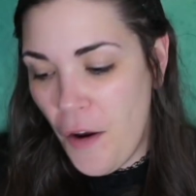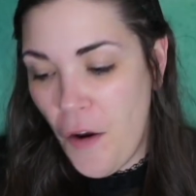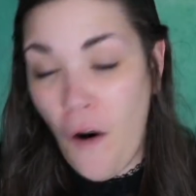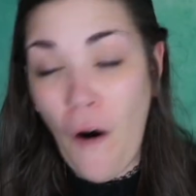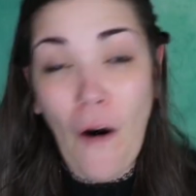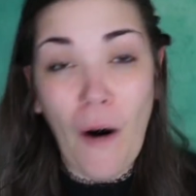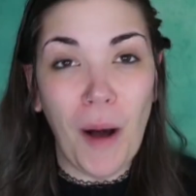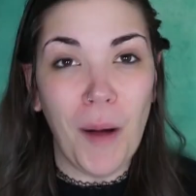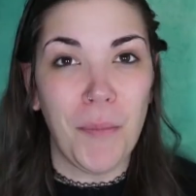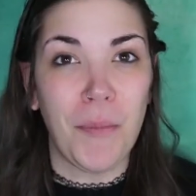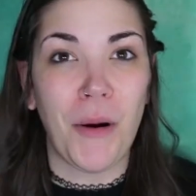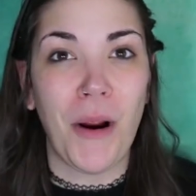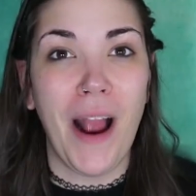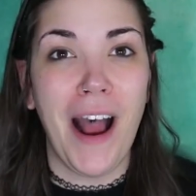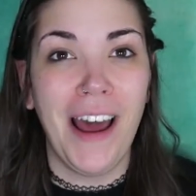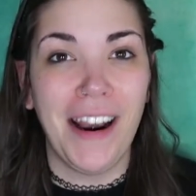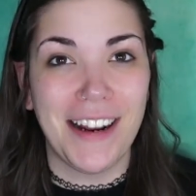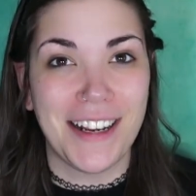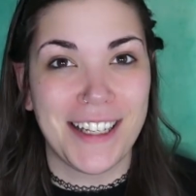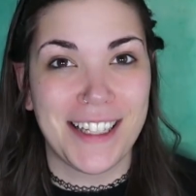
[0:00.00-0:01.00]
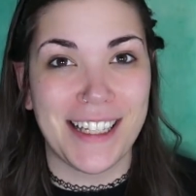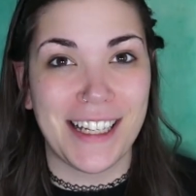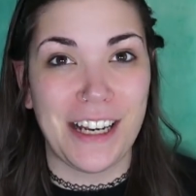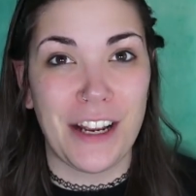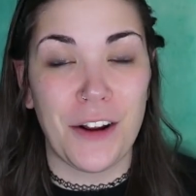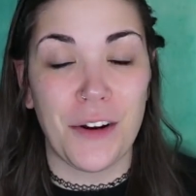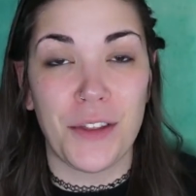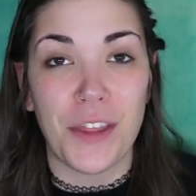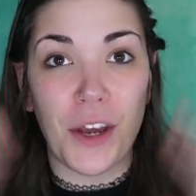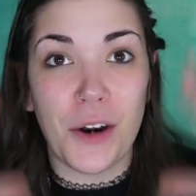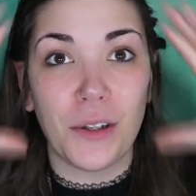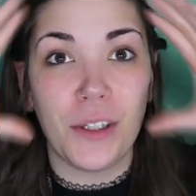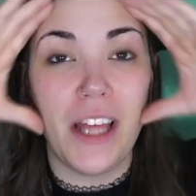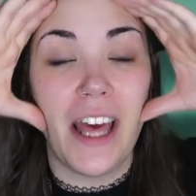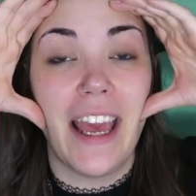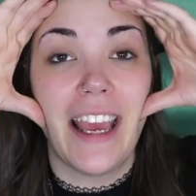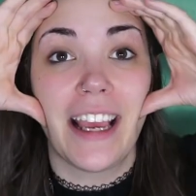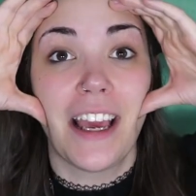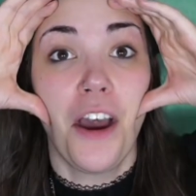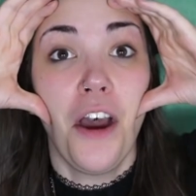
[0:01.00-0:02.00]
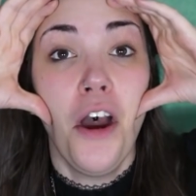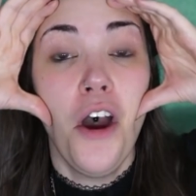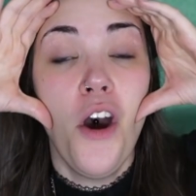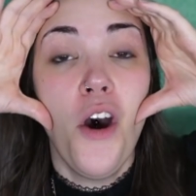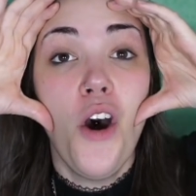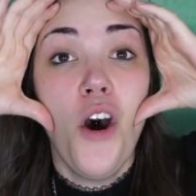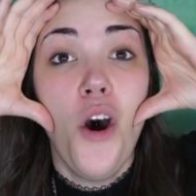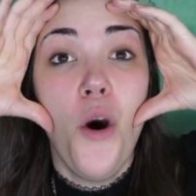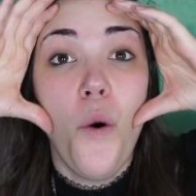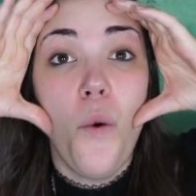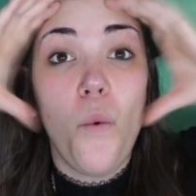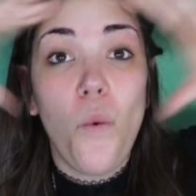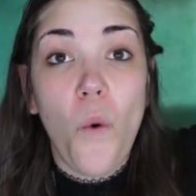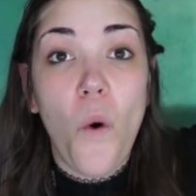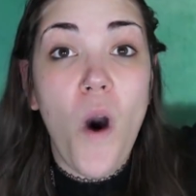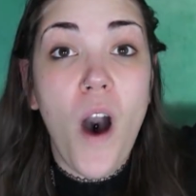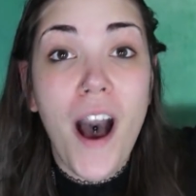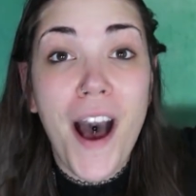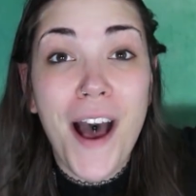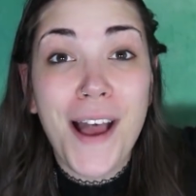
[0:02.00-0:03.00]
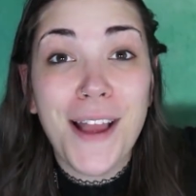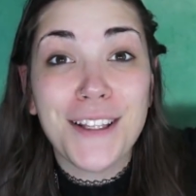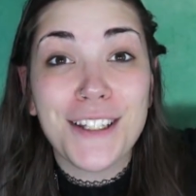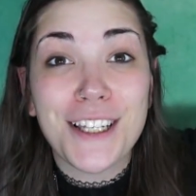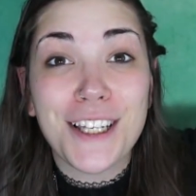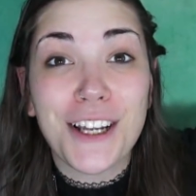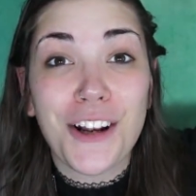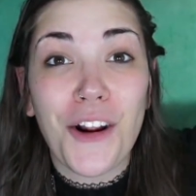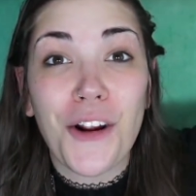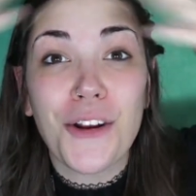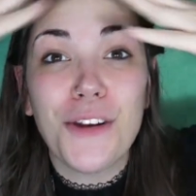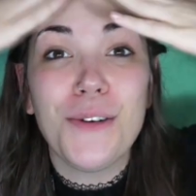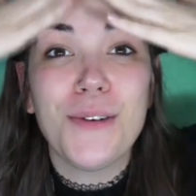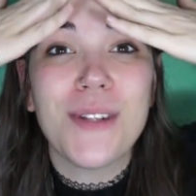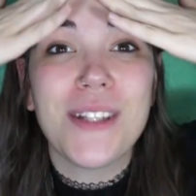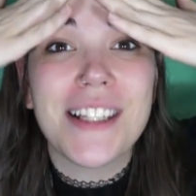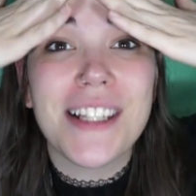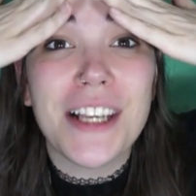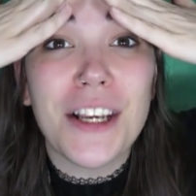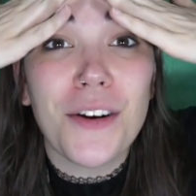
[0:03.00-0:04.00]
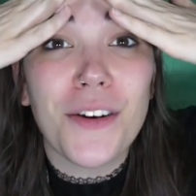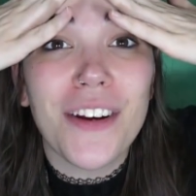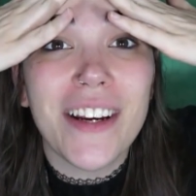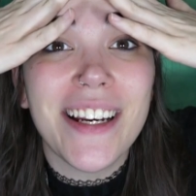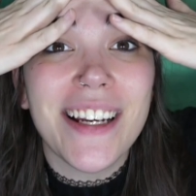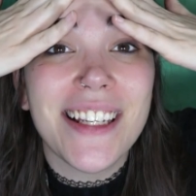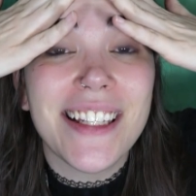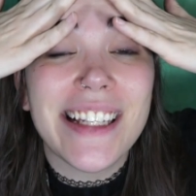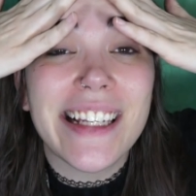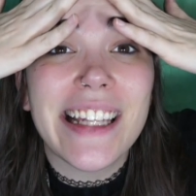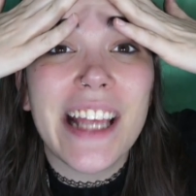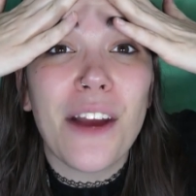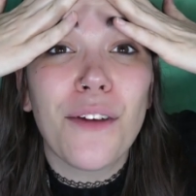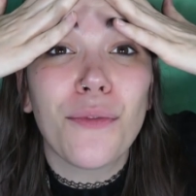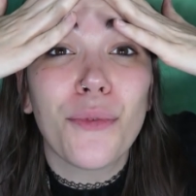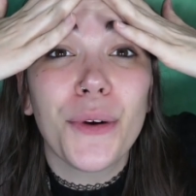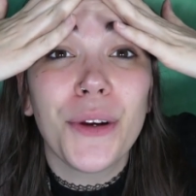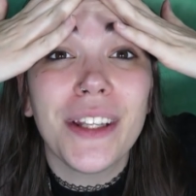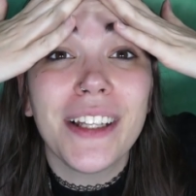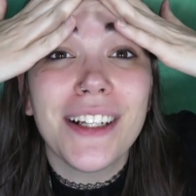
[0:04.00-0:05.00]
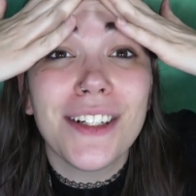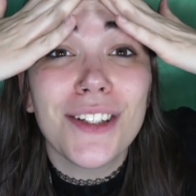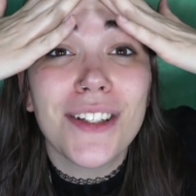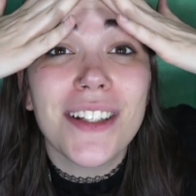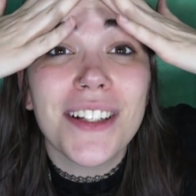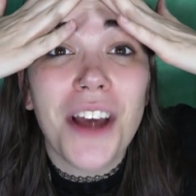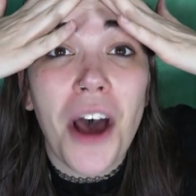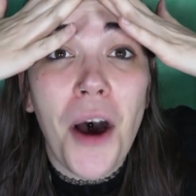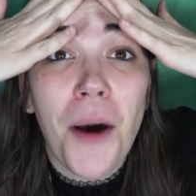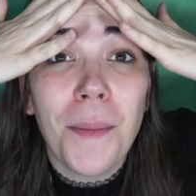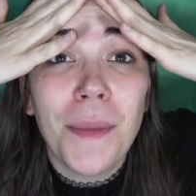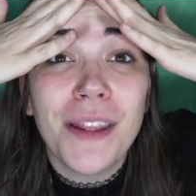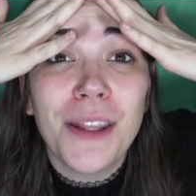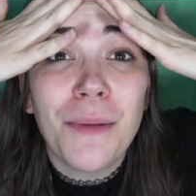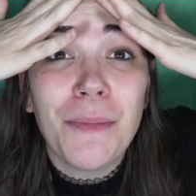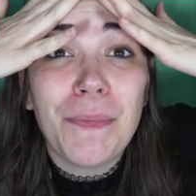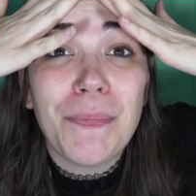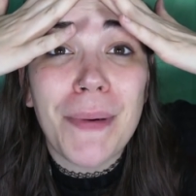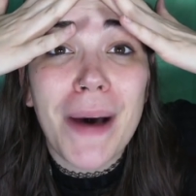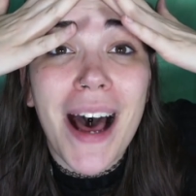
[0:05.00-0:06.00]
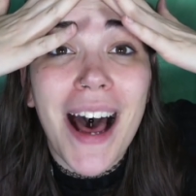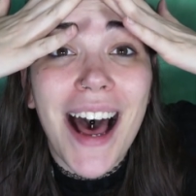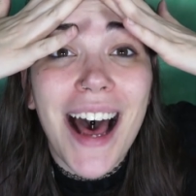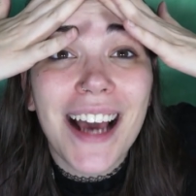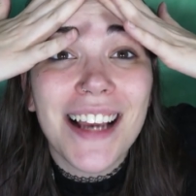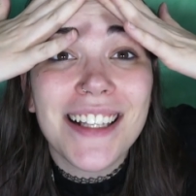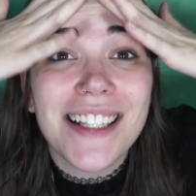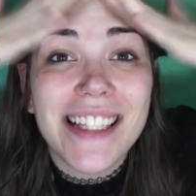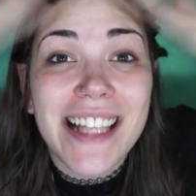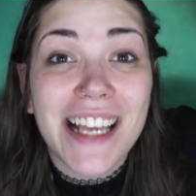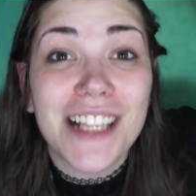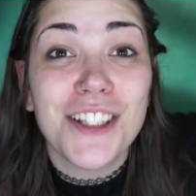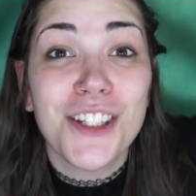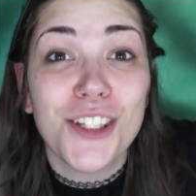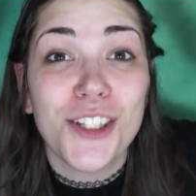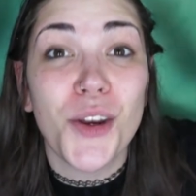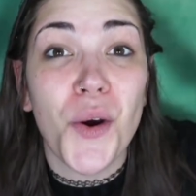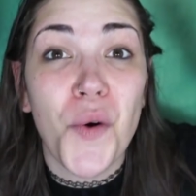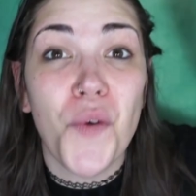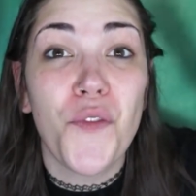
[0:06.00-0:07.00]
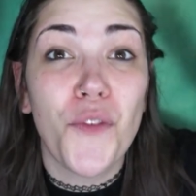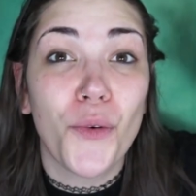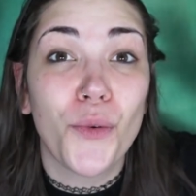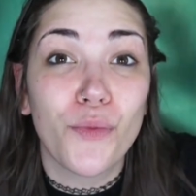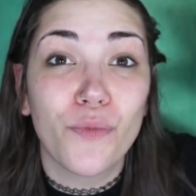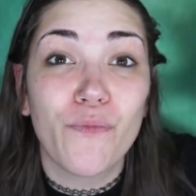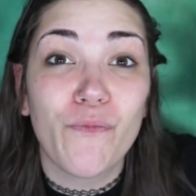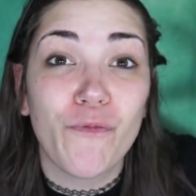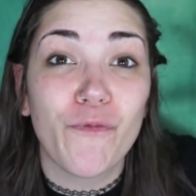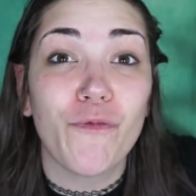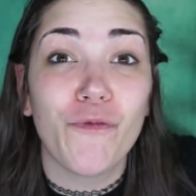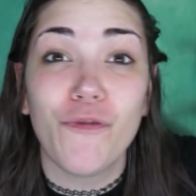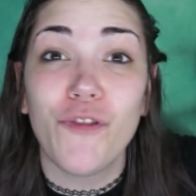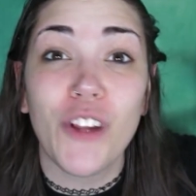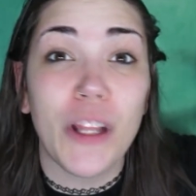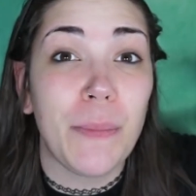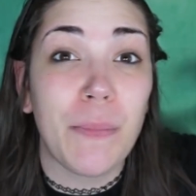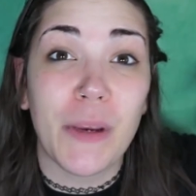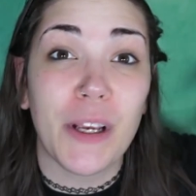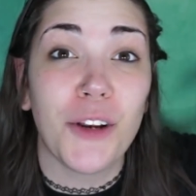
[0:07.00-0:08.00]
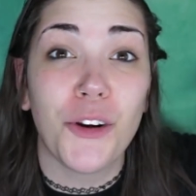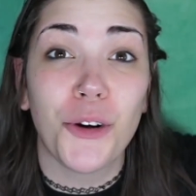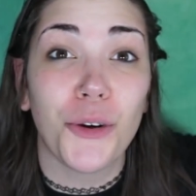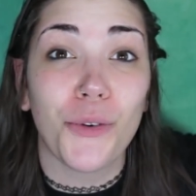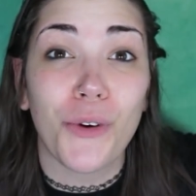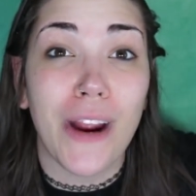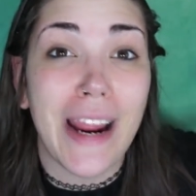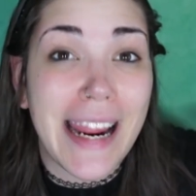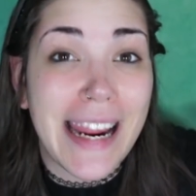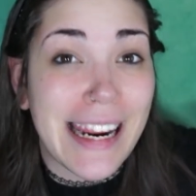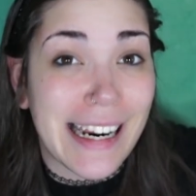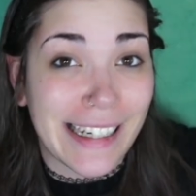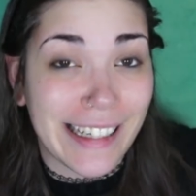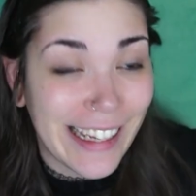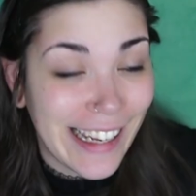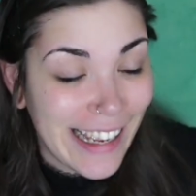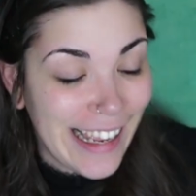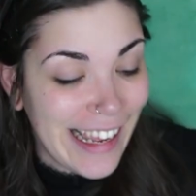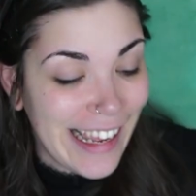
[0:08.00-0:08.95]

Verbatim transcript: all products in here that are like, what? Are you serious? Did that really just come in the box? That's so flipping great.